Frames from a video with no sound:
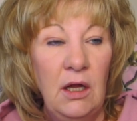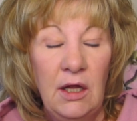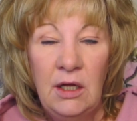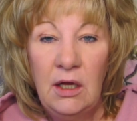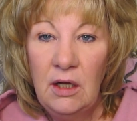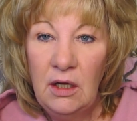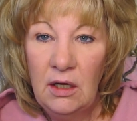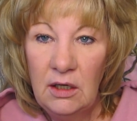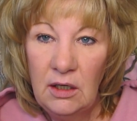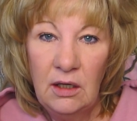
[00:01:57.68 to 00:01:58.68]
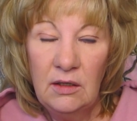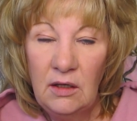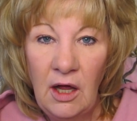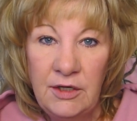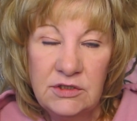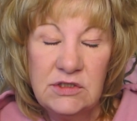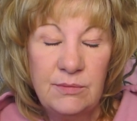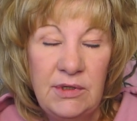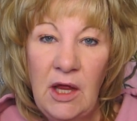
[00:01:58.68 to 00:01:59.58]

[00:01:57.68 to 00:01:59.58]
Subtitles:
I used to be